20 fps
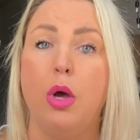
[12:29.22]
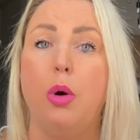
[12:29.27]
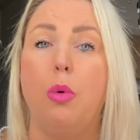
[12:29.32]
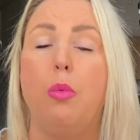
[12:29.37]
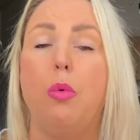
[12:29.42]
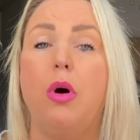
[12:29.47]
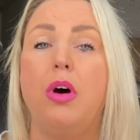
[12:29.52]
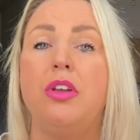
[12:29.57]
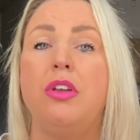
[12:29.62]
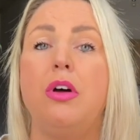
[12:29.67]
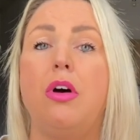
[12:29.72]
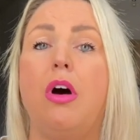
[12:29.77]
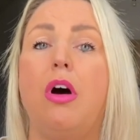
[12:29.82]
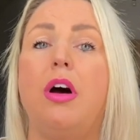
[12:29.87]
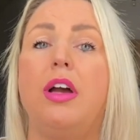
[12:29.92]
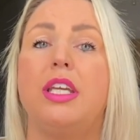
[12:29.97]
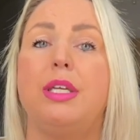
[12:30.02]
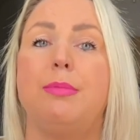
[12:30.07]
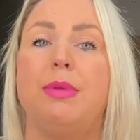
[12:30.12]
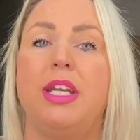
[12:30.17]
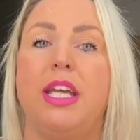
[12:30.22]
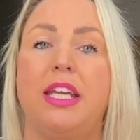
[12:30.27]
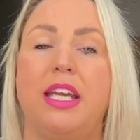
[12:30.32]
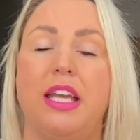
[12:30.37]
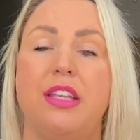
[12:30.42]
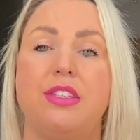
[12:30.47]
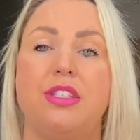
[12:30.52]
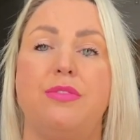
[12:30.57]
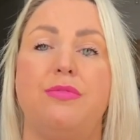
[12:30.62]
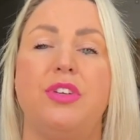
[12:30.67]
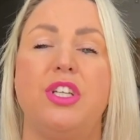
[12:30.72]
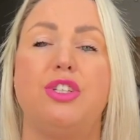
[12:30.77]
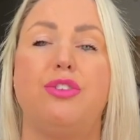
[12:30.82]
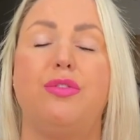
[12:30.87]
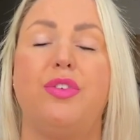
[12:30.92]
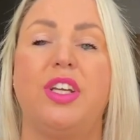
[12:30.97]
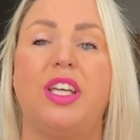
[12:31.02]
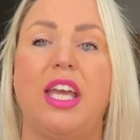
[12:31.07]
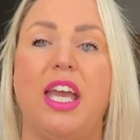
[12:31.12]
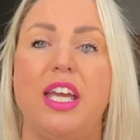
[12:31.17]
One argument against
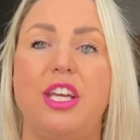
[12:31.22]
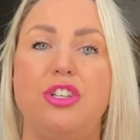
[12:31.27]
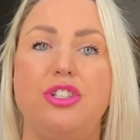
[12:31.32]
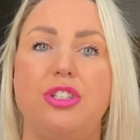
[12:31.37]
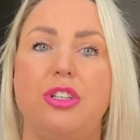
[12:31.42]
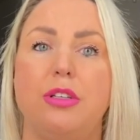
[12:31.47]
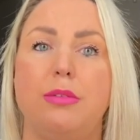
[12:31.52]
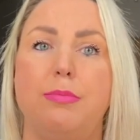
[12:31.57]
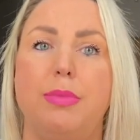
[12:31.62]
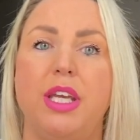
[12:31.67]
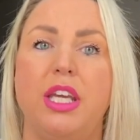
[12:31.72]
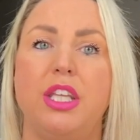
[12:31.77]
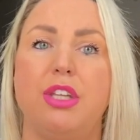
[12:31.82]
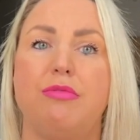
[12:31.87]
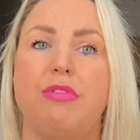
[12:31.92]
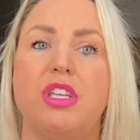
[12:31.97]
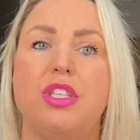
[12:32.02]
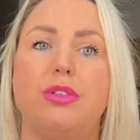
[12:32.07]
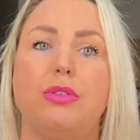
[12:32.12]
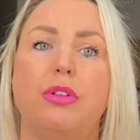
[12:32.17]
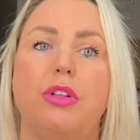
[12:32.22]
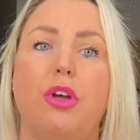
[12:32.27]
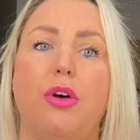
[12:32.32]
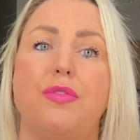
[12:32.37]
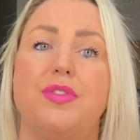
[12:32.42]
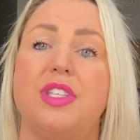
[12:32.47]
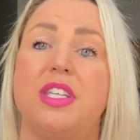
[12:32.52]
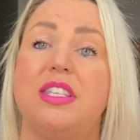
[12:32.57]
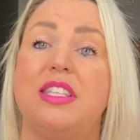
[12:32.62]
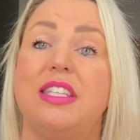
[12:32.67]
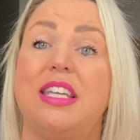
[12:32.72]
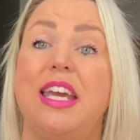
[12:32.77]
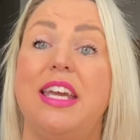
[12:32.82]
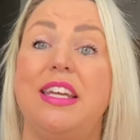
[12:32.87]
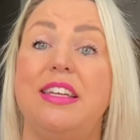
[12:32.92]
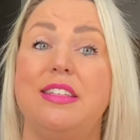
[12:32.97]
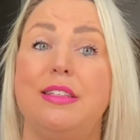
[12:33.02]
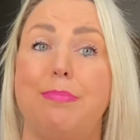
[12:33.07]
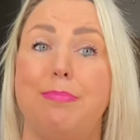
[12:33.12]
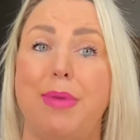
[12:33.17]
vitrification being the result of
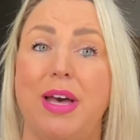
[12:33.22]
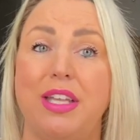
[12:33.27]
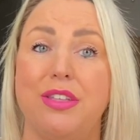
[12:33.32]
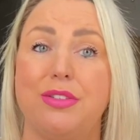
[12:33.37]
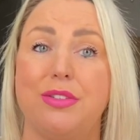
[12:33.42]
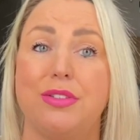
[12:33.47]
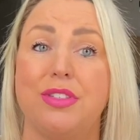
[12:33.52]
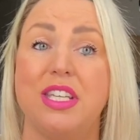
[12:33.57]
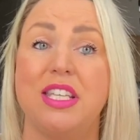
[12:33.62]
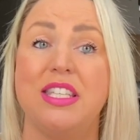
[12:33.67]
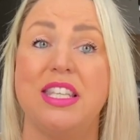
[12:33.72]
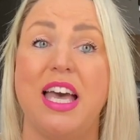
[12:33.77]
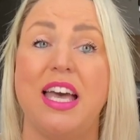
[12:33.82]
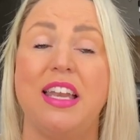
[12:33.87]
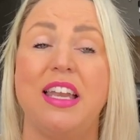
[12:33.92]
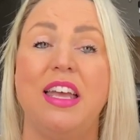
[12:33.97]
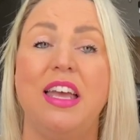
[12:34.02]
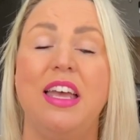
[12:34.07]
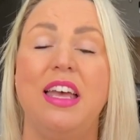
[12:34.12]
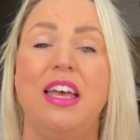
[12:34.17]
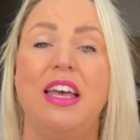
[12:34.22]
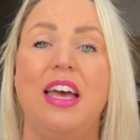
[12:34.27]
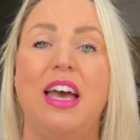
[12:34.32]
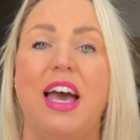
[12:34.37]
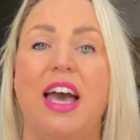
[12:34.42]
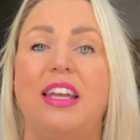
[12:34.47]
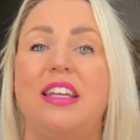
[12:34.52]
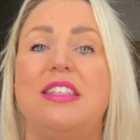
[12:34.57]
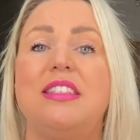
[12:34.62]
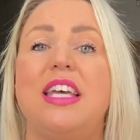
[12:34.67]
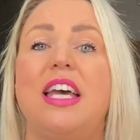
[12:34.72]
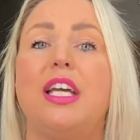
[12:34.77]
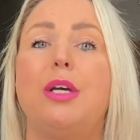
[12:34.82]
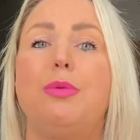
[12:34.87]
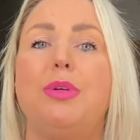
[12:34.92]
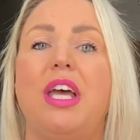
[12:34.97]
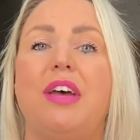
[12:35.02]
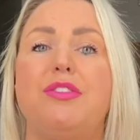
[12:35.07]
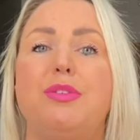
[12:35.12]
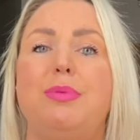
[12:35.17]
sustained battles is that an attacker
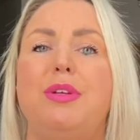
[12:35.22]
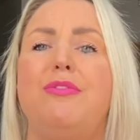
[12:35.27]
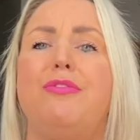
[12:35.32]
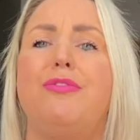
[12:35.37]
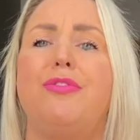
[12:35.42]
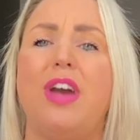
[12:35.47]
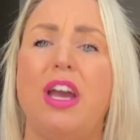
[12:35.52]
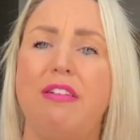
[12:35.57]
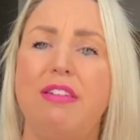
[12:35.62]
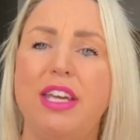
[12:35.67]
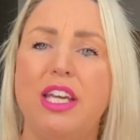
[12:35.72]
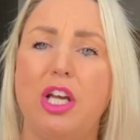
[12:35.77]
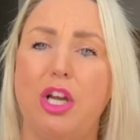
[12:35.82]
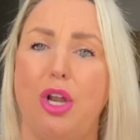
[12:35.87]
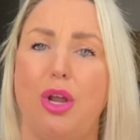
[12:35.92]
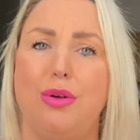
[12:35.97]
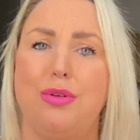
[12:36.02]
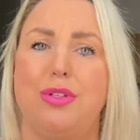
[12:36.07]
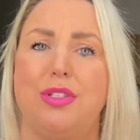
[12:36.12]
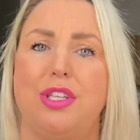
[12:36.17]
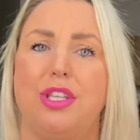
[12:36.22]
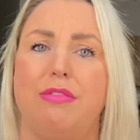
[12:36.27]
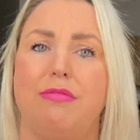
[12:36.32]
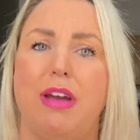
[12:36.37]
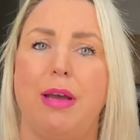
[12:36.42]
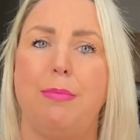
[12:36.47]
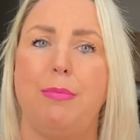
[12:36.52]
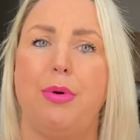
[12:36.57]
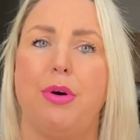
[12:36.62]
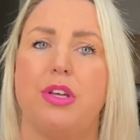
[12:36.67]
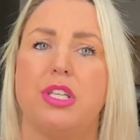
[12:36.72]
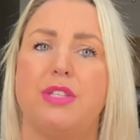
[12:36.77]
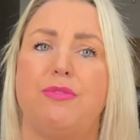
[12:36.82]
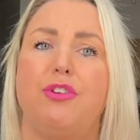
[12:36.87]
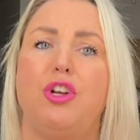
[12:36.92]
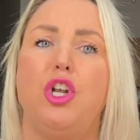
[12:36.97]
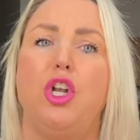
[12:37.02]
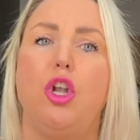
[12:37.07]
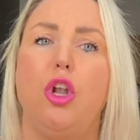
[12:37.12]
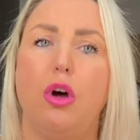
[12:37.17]
would have to be very close to the ramparts
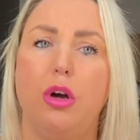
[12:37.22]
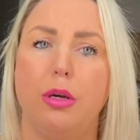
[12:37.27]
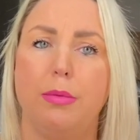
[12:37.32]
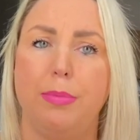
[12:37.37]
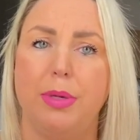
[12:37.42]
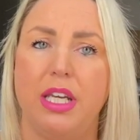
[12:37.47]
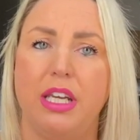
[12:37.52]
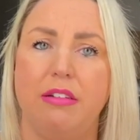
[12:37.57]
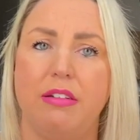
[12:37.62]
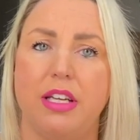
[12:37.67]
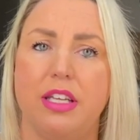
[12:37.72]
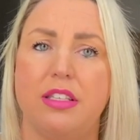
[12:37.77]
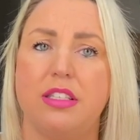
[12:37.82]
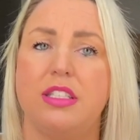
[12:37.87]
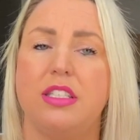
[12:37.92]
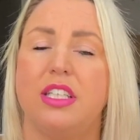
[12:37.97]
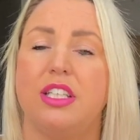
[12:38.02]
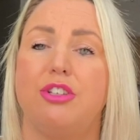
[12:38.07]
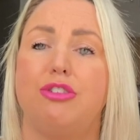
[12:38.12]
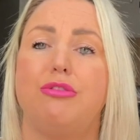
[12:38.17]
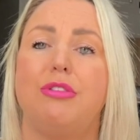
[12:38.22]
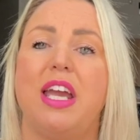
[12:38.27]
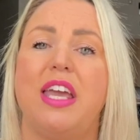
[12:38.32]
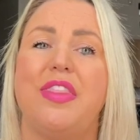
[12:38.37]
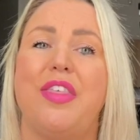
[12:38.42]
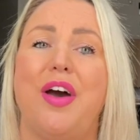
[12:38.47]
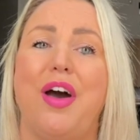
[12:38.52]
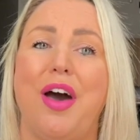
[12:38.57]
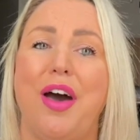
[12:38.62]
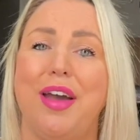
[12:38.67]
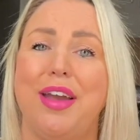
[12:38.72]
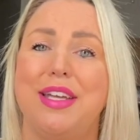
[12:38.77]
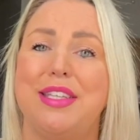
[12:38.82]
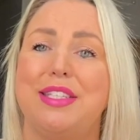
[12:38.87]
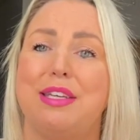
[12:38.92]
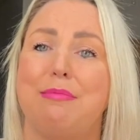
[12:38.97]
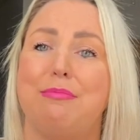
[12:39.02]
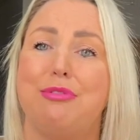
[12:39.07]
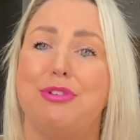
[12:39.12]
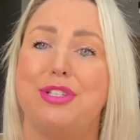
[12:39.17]
for long periods to create the high
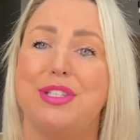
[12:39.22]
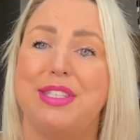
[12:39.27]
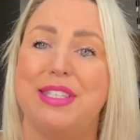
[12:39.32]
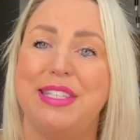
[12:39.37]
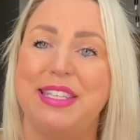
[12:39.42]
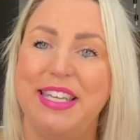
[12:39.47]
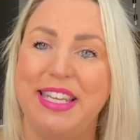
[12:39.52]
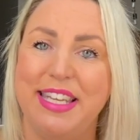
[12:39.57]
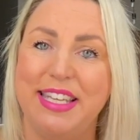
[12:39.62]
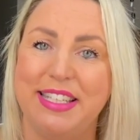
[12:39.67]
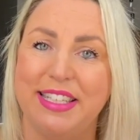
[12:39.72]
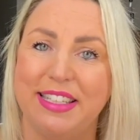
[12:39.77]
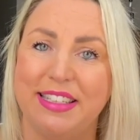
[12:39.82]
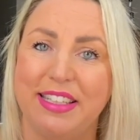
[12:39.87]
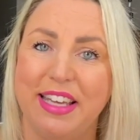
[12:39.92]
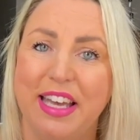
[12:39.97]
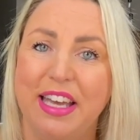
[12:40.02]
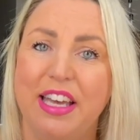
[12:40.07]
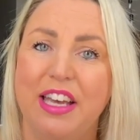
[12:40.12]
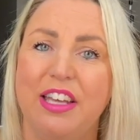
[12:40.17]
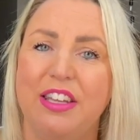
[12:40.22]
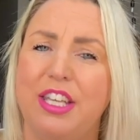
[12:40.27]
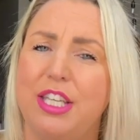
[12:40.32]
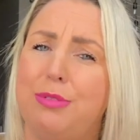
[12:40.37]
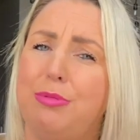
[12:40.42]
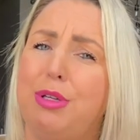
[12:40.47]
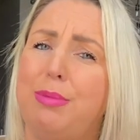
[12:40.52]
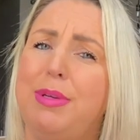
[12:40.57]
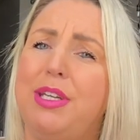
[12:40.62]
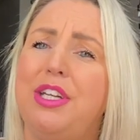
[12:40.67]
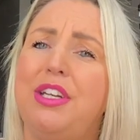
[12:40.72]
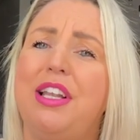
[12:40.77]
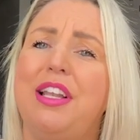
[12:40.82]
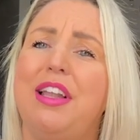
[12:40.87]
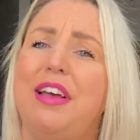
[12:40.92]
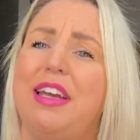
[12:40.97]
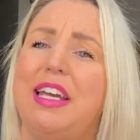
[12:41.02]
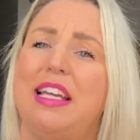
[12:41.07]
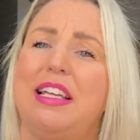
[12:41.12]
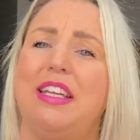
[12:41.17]
temperatures needed. This would have been
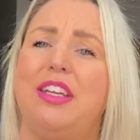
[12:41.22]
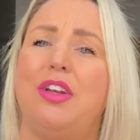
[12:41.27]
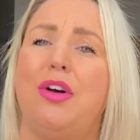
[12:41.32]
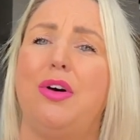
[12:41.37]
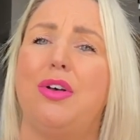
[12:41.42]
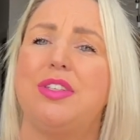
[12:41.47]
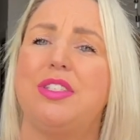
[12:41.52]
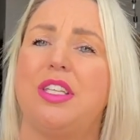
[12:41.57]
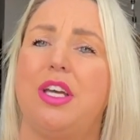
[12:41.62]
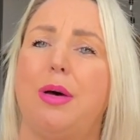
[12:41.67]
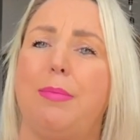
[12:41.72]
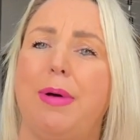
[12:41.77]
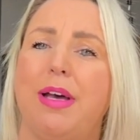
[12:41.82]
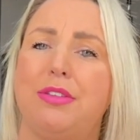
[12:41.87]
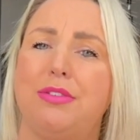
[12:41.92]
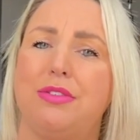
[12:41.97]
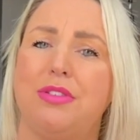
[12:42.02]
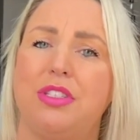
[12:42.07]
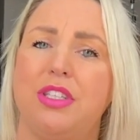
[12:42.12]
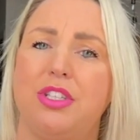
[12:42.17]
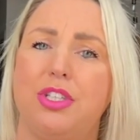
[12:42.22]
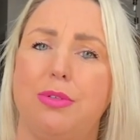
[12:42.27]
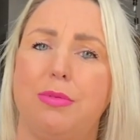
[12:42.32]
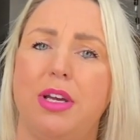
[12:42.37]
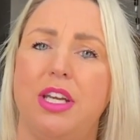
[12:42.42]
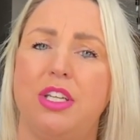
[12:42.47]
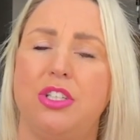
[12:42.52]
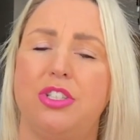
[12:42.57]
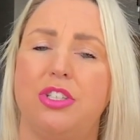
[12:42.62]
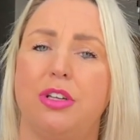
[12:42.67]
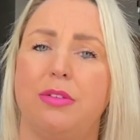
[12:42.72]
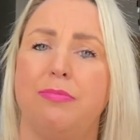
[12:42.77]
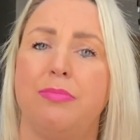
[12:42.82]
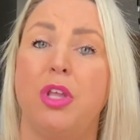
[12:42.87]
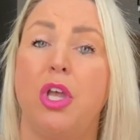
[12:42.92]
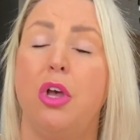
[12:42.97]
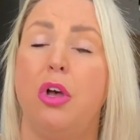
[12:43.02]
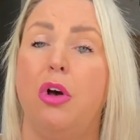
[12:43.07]
unlikely in a hostile battle situation.